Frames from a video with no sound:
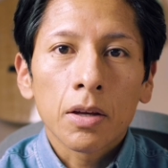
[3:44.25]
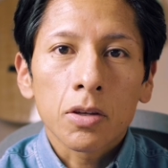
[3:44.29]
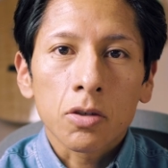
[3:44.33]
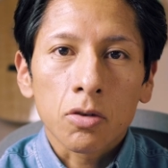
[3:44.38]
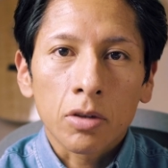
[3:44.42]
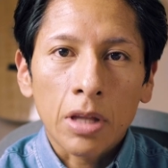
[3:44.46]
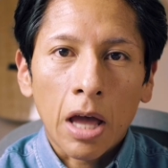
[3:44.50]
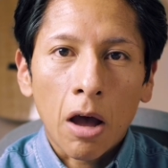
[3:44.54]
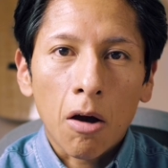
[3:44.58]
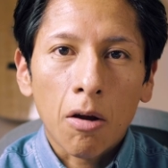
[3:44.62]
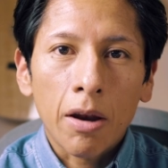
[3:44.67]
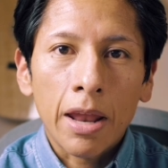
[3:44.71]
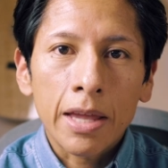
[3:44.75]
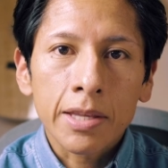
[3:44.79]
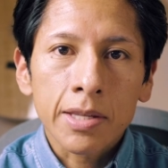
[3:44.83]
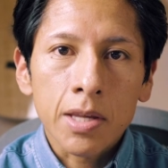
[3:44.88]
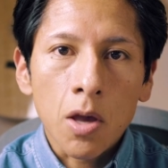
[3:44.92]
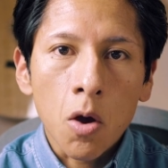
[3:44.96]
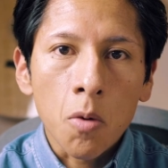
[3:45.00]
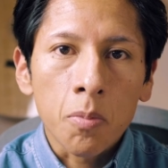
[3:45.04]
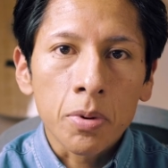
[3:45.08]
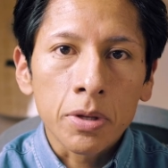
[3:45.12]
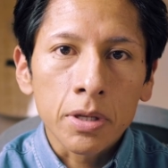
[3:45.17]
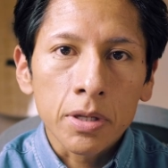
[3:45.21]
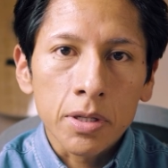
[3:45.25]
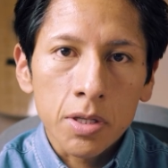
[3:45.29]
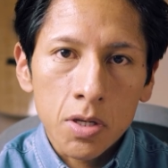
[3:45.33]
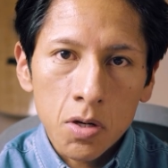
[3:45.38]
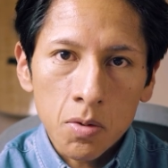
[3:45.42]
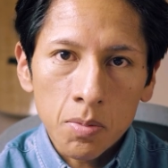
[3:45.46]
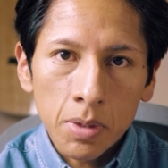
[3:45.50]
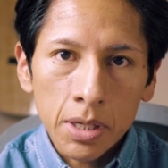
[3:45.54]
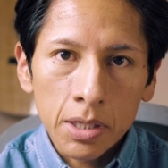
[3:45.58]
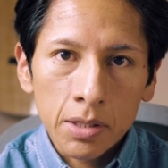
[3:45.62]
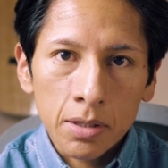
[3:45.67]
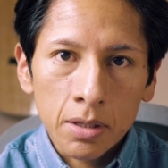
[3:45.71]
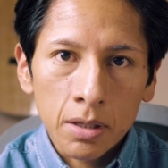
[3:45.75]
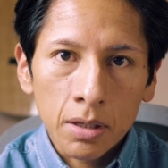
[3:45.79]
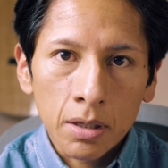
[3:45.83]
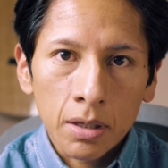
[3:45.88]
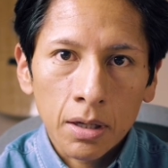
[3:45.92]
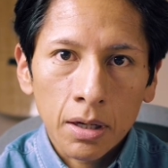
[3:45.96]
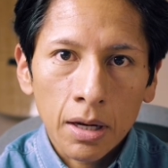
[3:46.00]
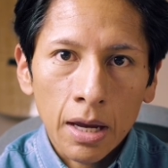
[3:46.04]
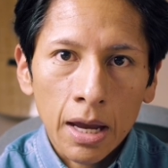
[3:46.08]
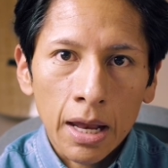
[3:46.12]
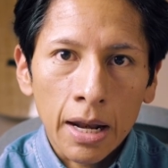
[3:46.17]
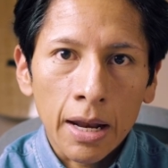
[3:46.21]
So now let's open a new meeting
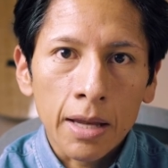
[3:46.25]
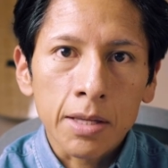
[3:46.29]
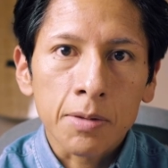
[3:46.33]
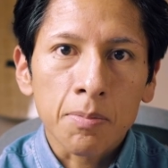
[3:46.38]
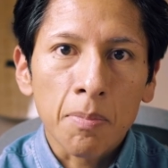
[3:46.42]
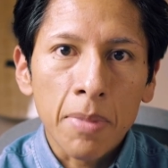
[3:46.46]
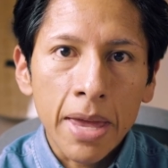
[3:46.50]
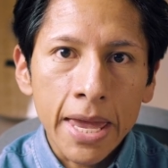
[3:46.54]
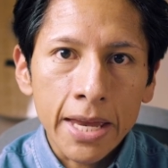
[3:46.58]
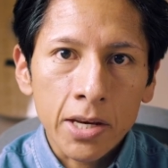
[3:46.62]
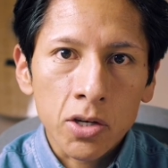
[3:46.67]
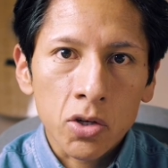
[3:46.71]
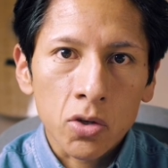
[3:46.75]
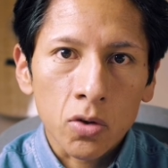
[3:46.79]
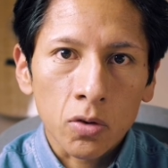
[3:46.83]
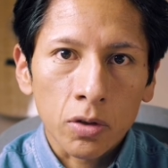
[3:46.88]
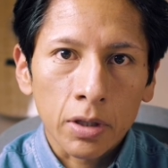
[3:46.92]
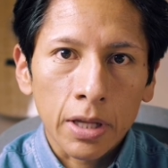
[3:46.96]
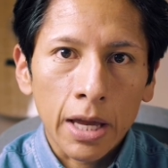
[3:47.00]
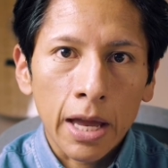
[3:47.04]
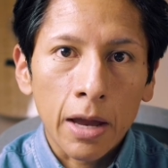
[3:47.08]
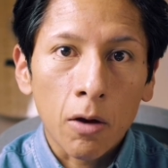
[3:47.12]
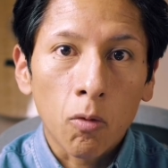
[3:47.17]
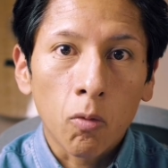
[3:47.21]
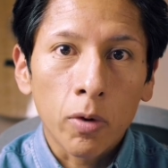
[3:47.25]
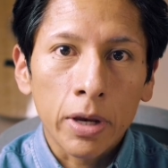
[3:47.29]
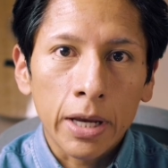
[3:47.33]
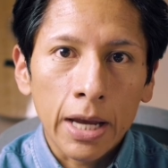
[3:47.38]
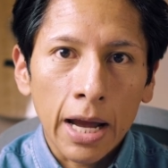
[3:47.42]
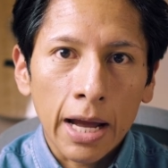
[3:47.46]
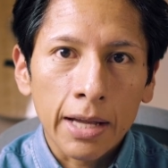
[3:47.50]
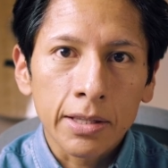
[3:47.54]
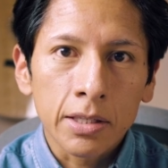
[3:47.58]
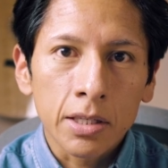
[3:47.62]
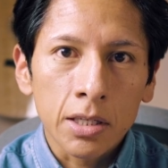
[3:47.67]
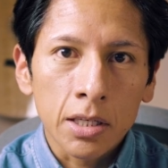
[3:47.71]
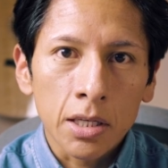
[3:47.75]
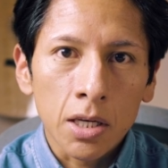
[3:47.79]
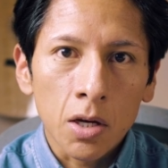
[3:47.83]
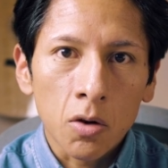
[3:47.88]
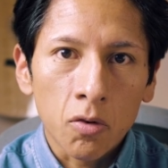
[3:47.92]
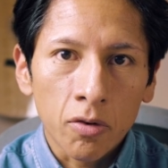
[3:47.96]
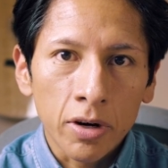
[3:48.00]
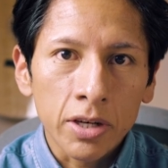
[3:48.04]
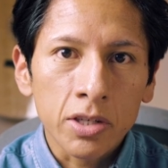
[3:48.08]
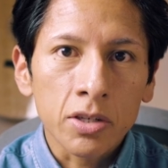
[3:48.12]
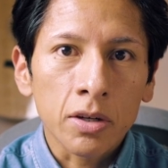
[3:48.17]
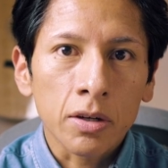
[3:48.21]
and let's make sure that we got the
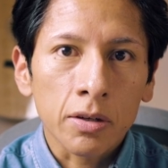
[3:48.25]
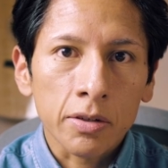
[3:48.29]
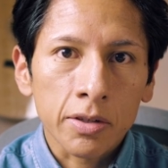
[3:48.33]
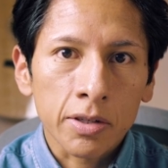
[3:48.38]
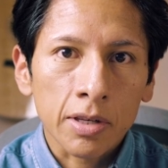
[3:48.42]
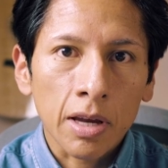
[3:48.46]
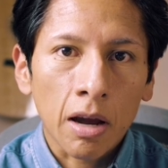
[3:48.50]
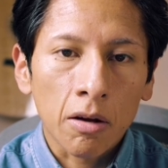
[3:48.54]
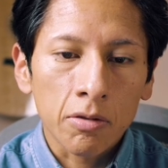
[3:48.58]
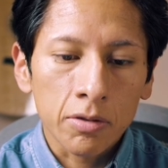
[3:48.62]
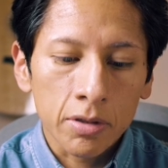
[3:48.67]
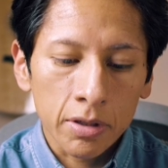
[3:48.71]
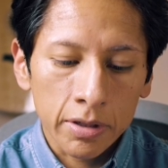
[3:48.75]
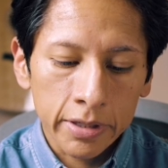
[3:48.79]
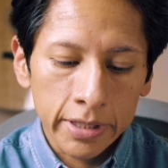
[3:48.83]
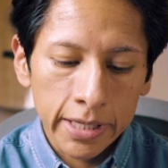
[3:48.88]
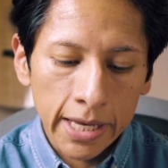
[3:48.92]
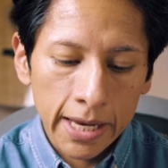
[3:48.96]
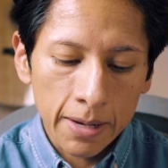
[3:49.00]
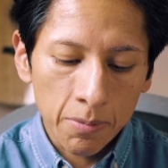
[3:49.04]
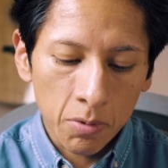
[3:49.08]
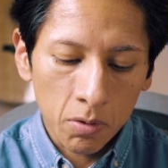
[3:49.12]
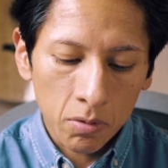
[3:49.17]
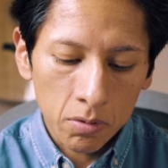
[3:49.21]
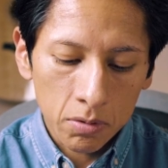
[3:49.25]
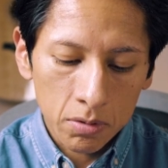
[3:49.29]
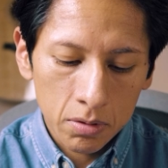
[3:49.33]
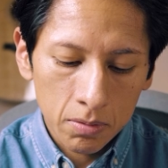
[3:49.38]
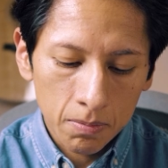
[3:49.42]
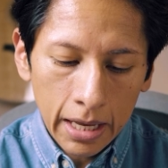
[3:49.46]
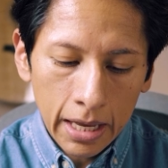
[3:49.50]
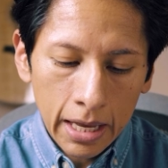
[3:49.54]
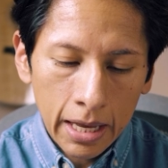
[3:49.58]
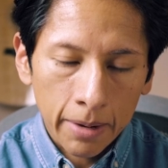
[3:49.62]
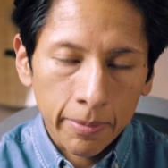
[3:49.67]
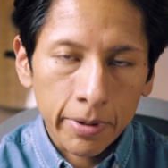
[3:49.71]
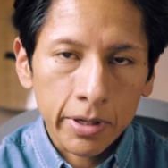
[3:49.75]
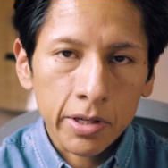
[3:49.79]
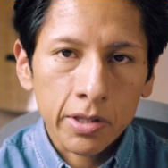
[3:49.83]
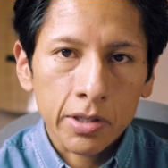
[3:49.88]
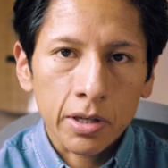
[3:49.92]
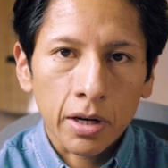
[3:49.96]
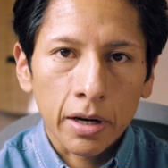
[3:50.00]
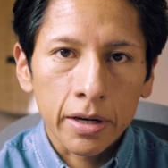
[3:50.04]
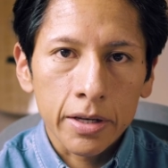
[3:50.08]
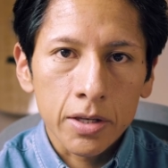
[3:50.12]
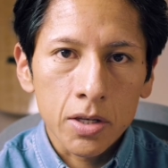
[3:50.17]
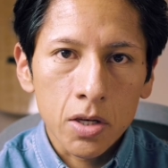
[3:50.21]
original sound enabled. I'm gonna
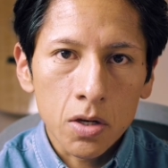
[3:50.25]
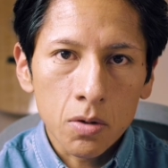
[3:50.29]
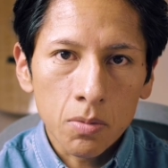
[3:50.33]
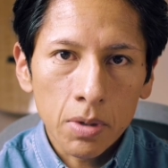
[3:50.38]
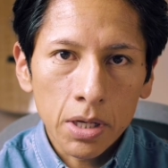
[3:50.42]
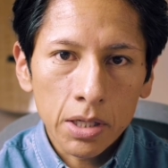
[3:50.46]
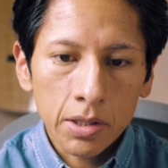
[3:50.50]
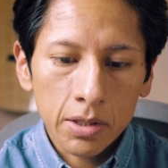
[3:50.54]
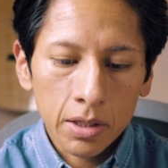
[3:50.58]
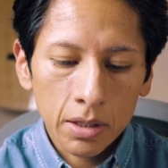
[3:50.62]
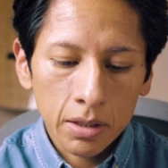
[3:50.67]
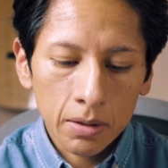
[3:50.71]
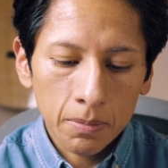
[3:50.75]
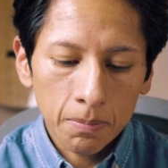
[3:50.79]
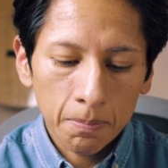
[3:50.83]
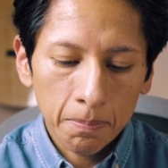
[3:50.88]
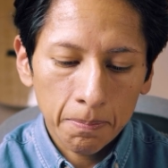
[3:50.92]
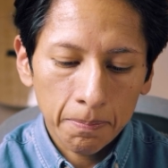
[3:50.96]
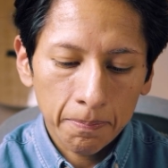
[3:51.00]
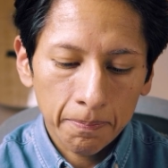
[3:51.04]
start a new meeting.